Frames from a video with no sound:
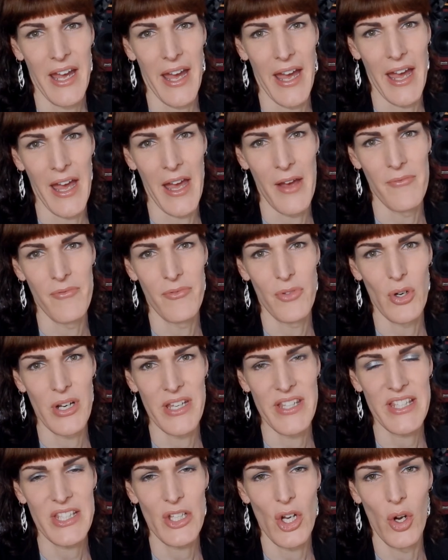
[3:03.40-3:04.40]
for
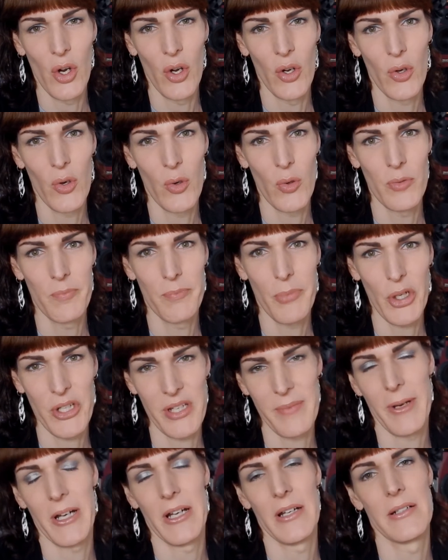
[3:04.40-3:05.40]
a song called
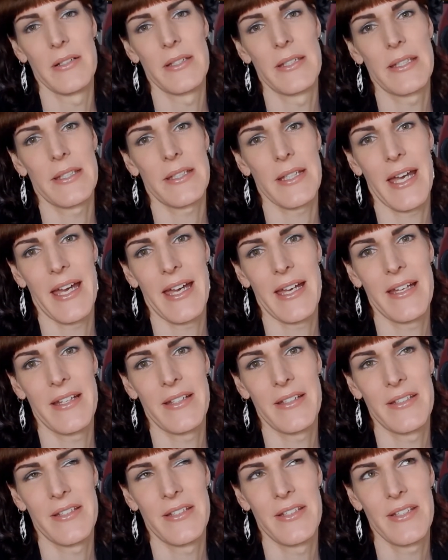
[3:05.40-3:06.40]
Body Parts,
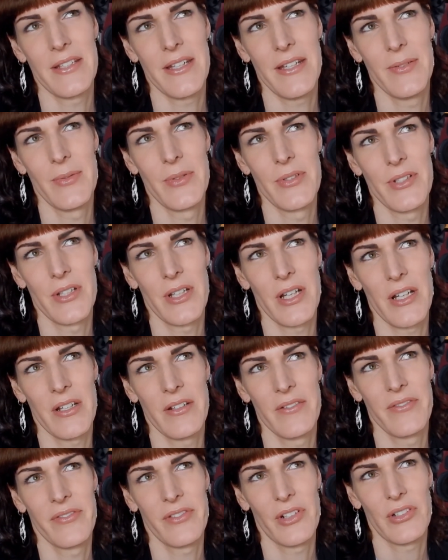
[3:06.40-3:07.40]
and it was a kind
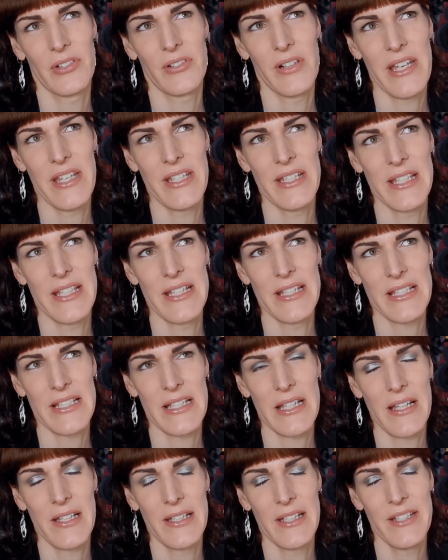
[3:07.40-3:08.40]
of crazy,
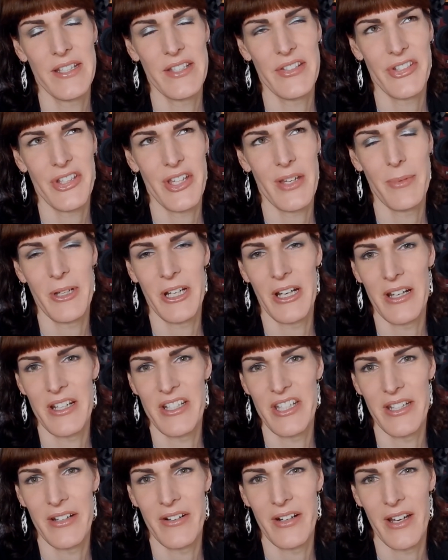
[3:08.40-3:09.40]
slightly disturbing
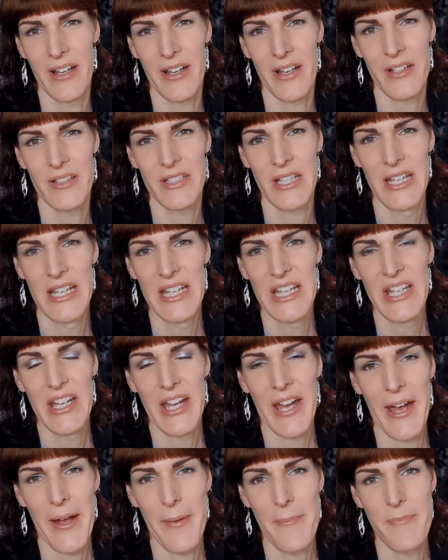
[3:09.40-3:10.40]
idea I had.
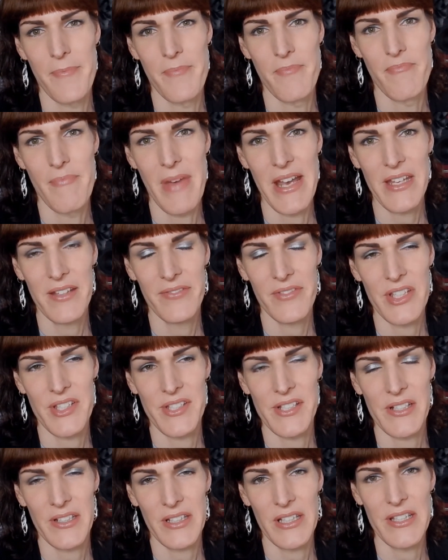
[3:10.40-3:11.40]
Many of the
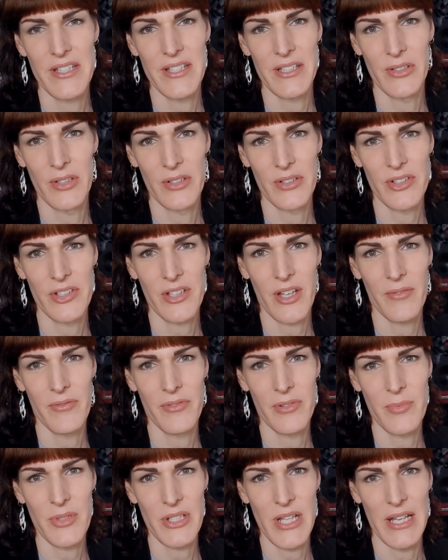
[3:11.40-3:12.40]
Starkey songs come
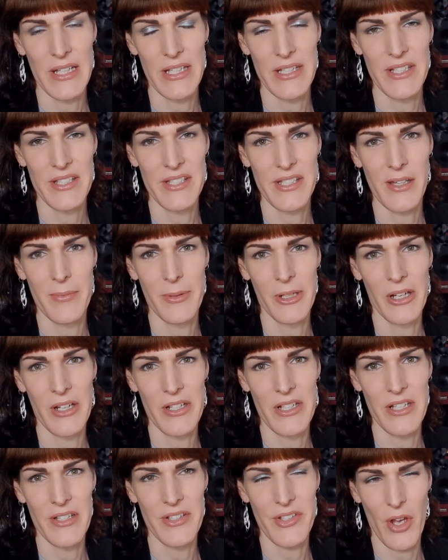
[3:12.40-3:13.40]
from slightly disturbing
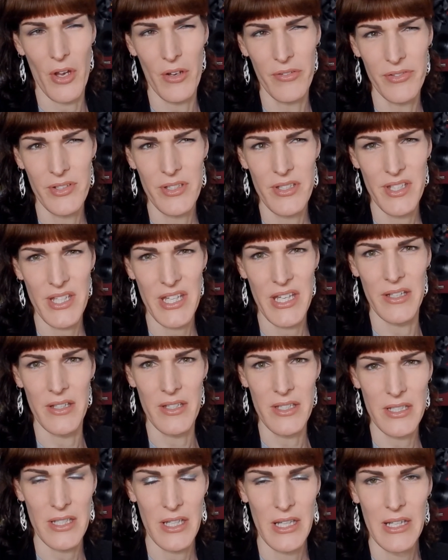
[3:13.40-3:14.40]
ideas, often
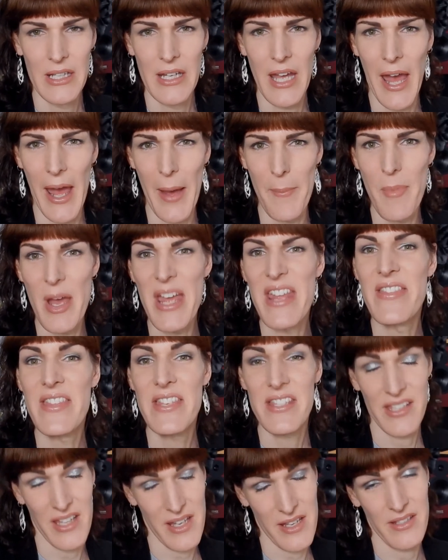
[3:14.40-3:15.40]
Sia's, but in
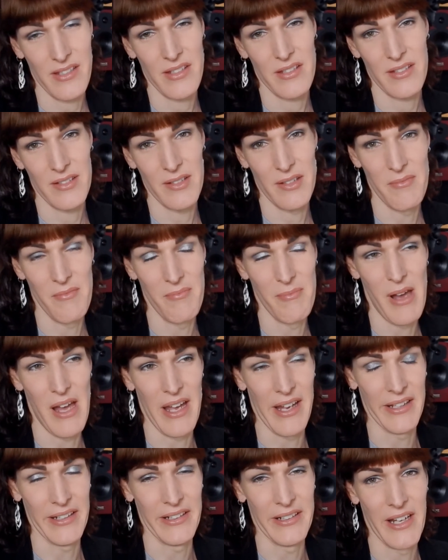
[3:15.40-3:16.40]
this case
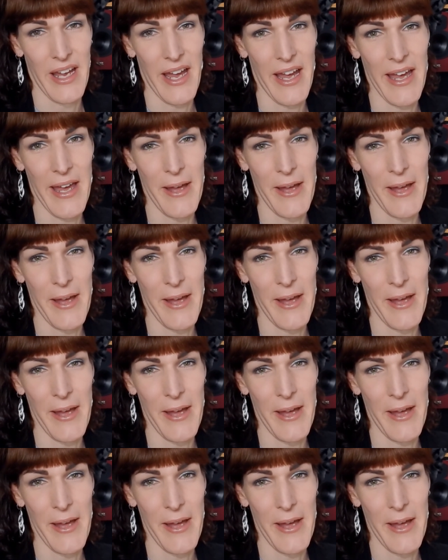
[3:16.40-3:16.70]
mine.